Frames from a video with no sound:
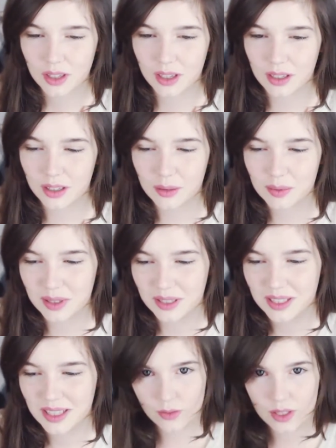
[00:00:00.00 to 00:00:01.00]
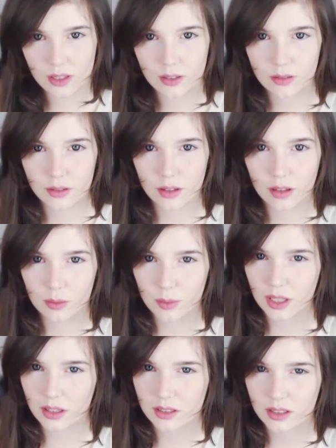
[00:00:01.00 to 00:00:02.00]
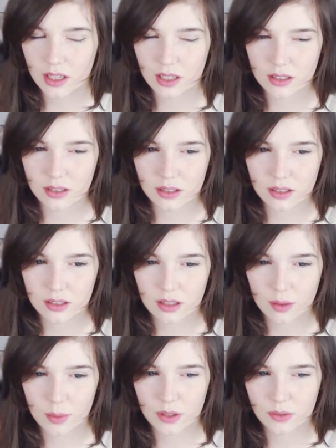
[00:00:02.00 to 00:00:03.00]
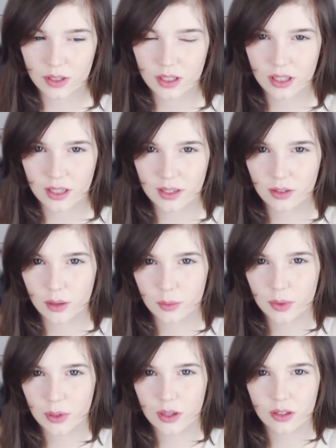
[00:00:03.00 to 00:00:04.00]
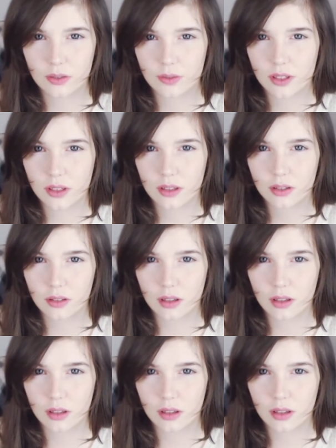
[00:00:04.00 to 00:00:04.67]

Um, the video that I'm making today is just a bit of a clear up kind of video.